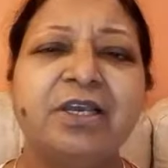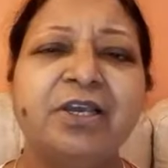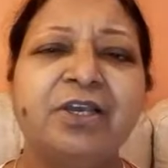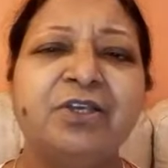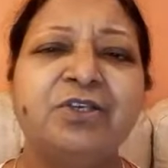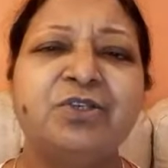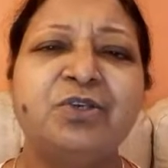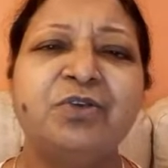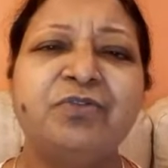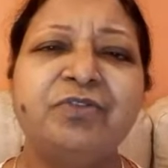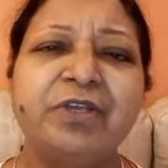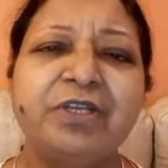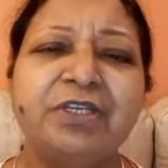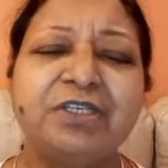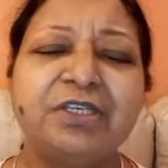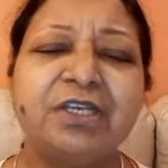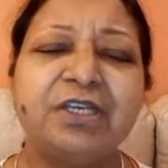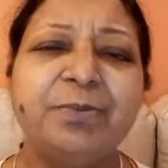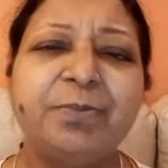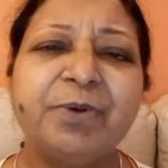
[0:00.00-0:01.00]
So if there's
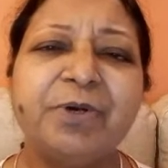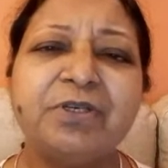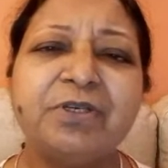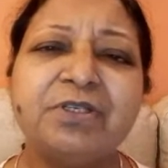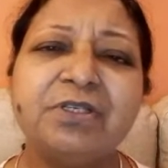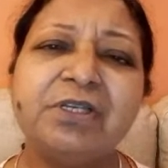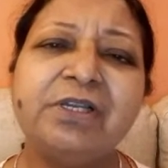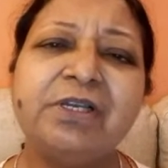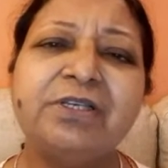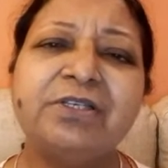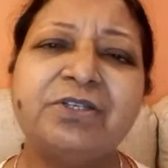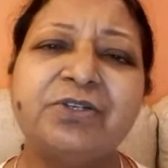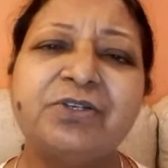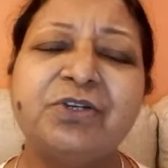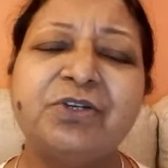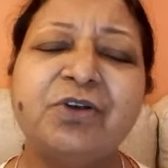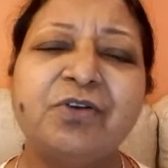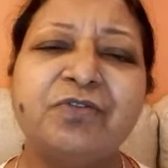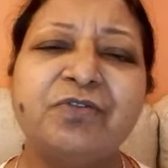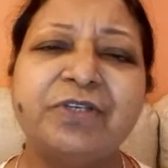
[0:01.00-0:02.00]
any personal
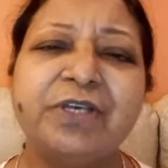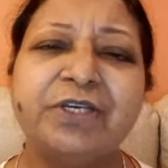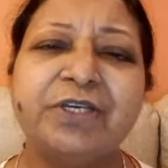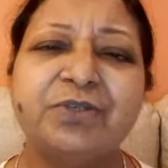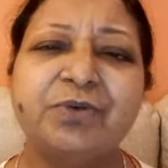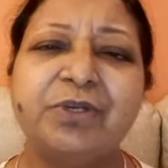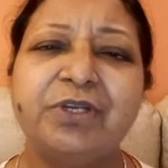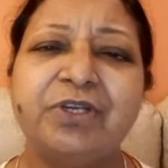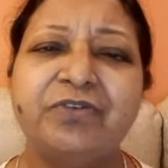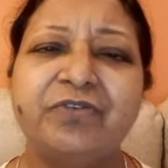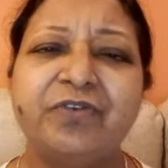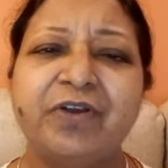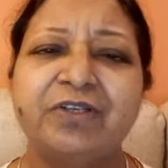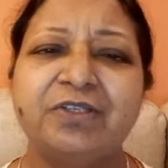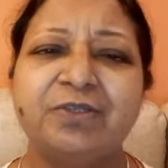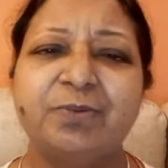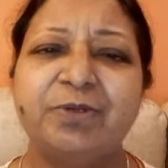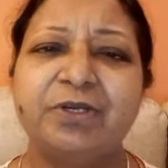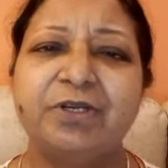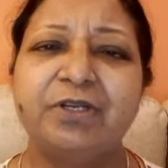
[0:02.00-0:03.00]
history of sexually
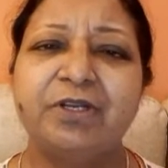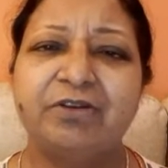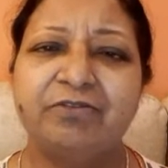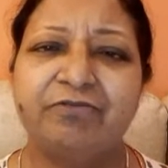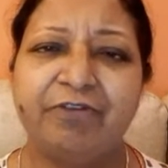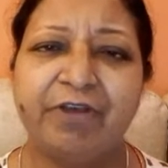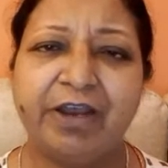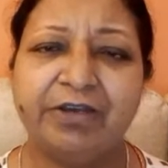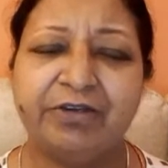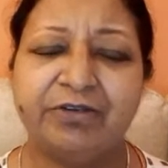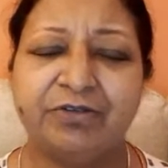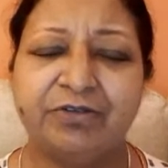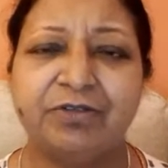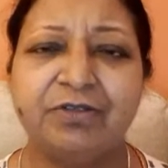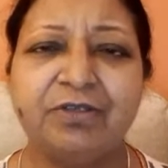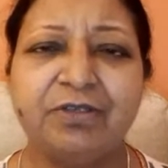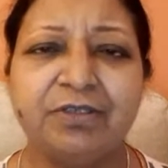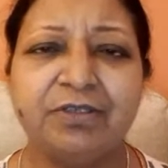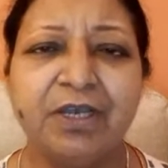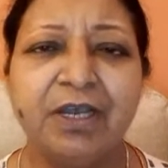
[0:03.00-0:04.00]
transmitted
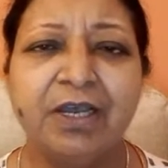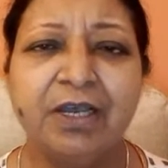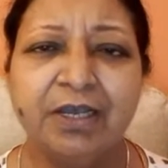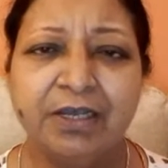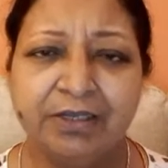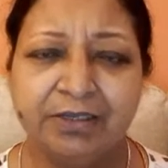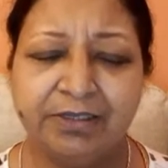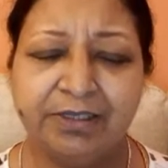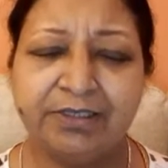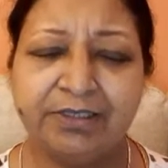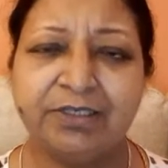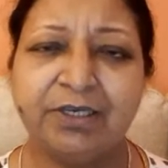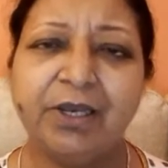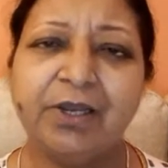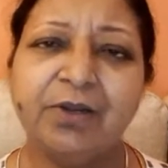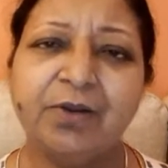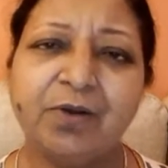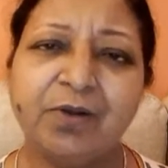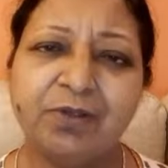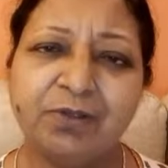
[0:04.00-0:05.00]
infections, this
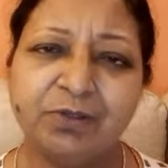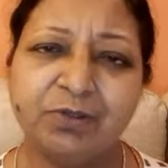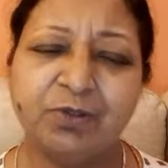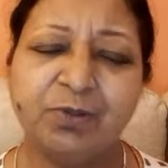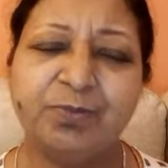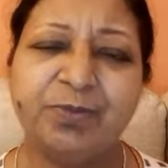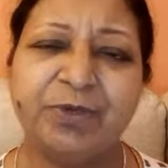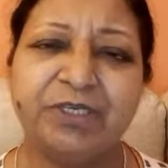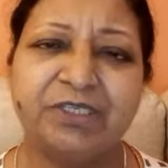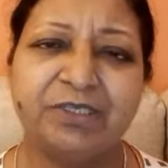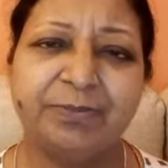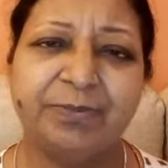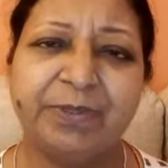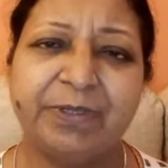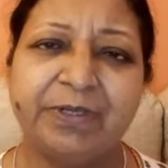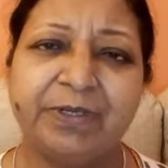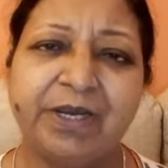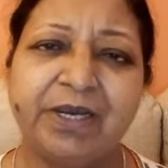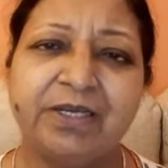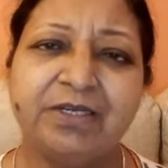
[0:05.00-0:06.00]
can also
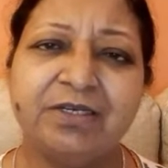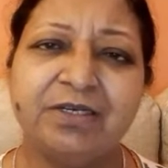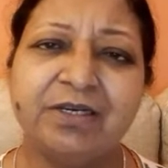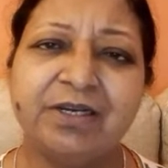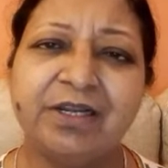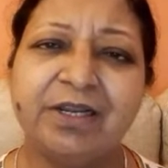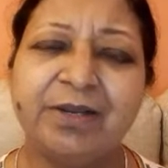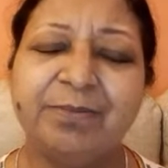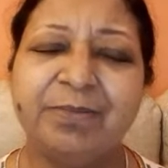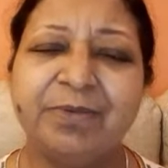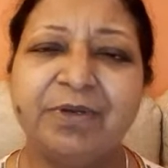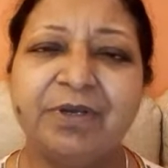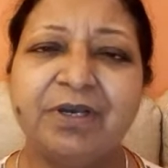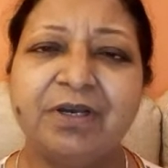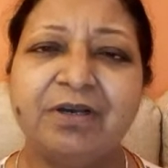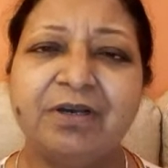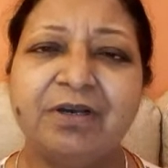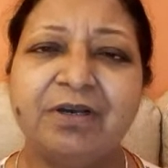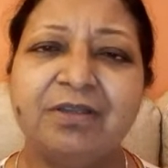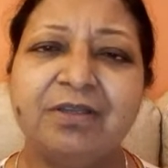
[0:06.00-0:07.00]
precipitate
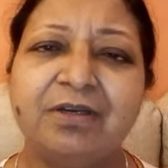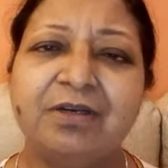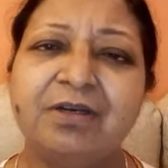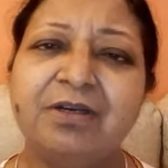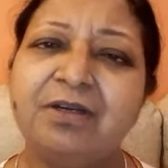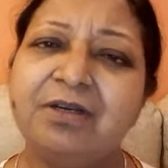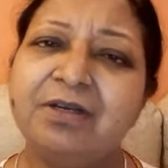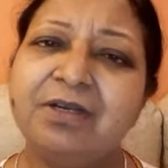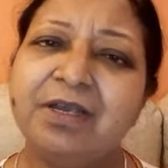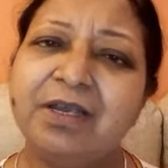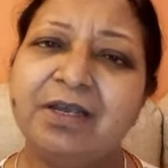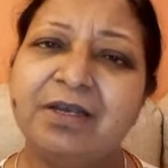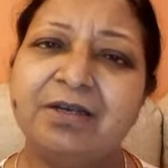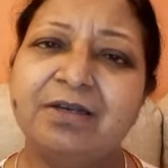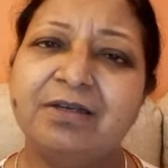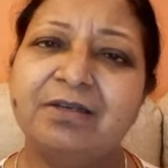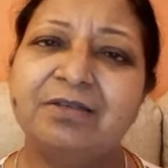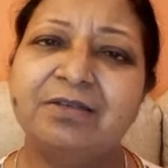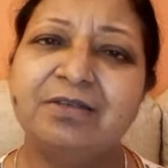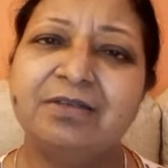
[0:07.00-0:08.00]
the
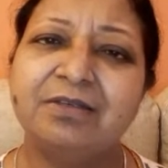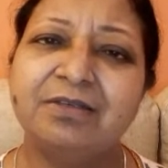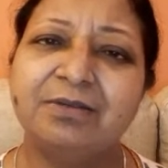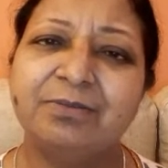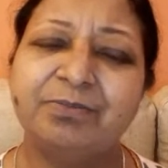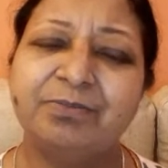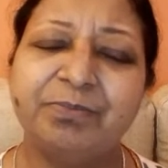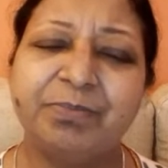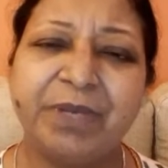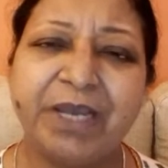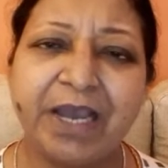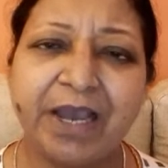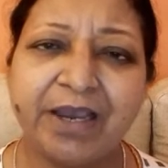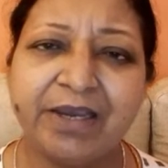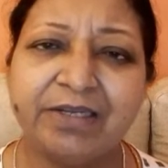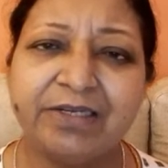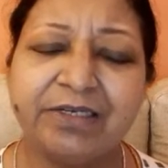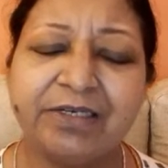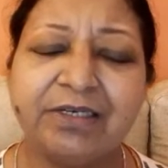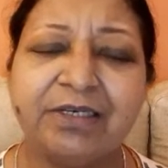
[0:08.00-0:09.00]
uh,
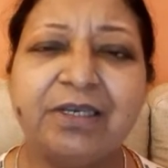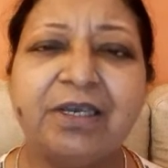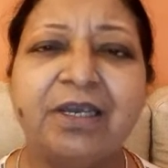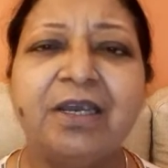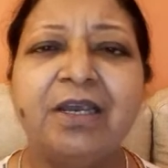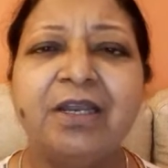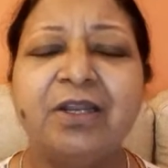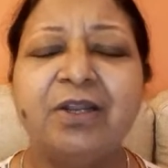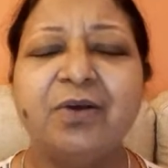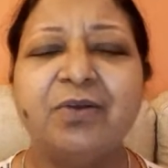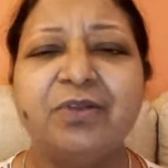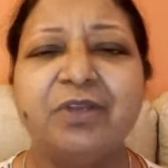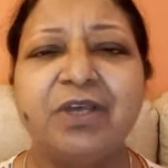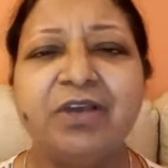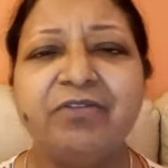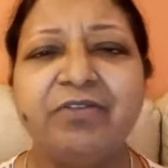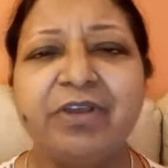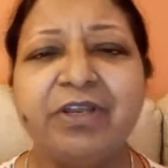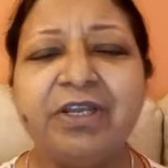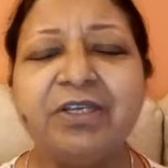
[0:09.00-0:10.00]
PID. Now, there are
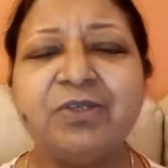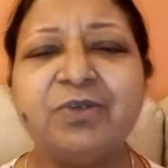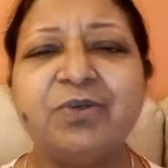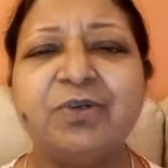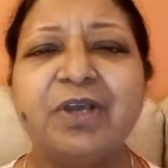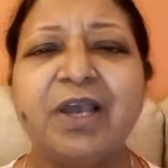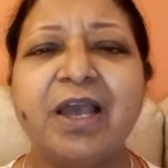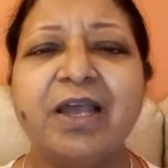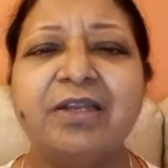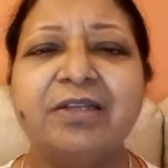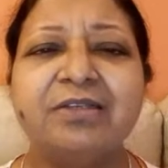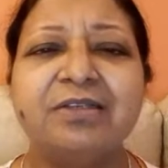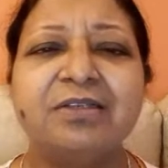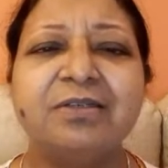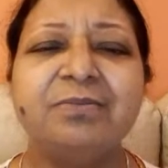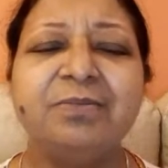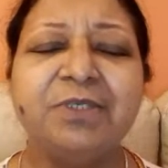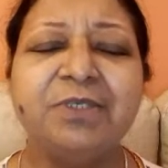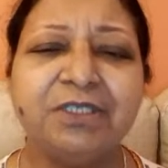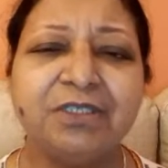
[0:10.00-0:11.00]
various
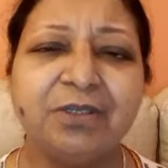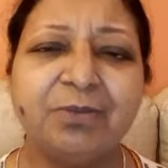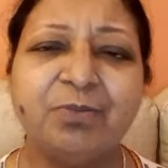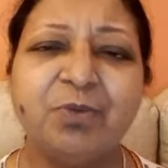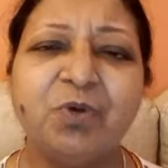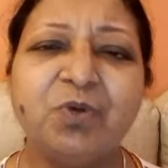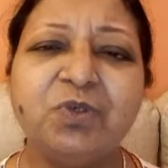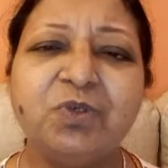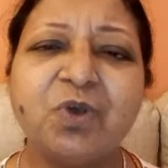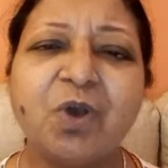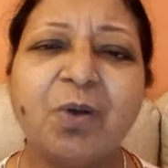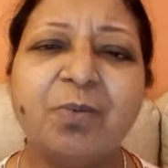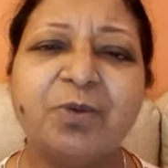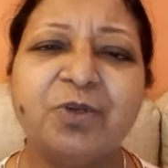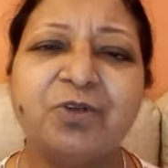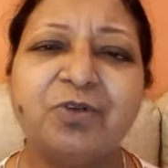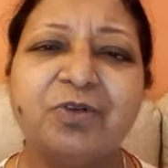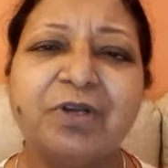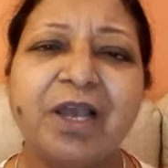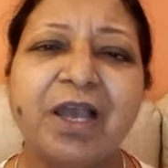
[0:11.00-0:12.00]
organisms. The most common
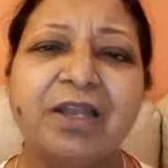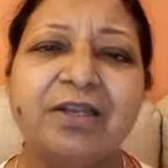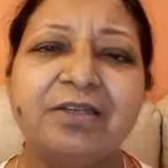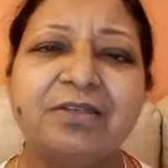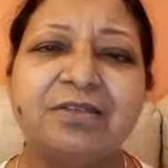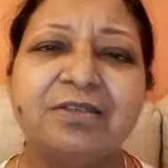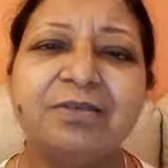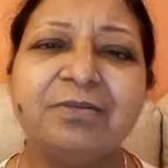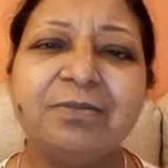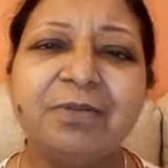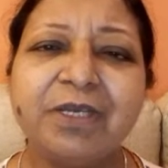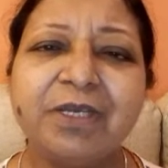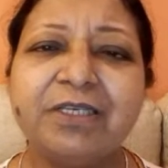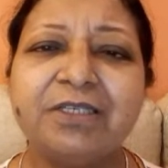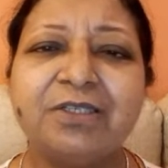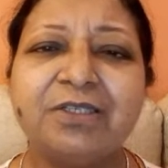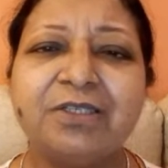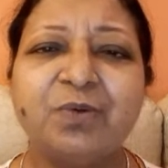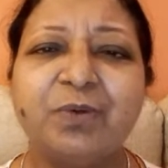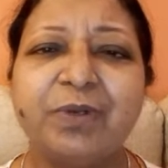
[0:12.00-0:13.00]
organism is
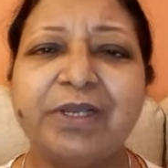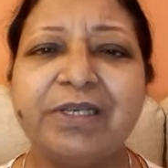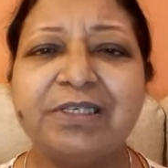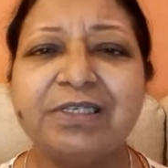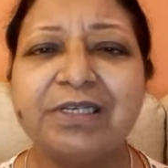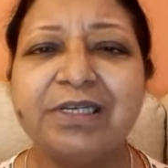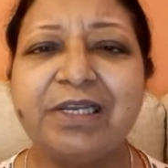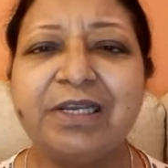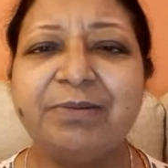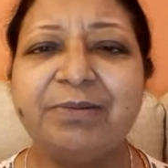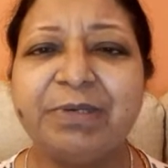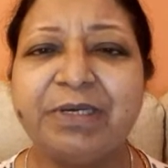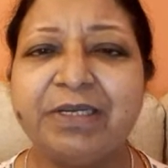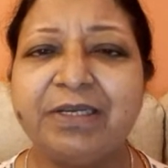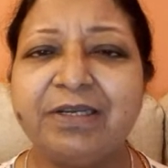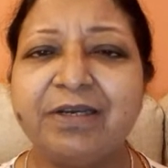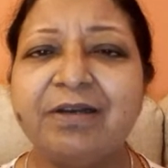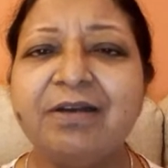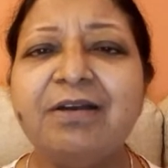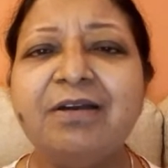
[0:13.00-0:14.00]
known as
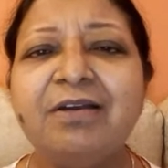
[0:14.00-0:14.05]
chlamydia,